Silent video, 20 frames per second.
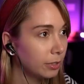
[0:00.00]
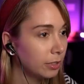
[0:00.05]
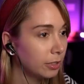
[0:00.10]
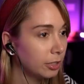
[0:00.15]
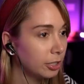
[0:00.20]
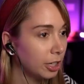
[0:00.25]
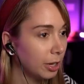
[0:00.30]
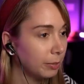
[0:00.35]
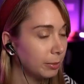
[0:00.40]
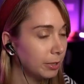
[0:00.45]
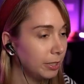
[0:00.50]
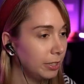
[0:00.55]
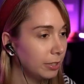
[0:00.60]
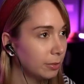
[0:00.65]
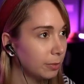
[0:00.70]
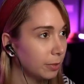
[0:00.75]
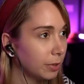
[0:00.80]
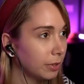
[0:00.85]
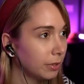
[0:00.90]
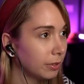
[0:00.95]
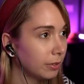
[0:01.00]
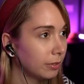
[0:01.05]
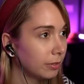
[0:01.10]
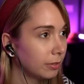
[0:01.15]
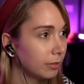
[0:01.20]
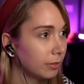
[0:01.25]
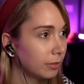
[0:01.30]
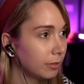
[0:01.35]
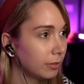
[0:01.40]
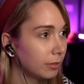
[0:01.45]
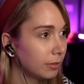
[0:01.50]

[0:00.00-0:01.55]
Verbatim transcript: That's a Japanese one.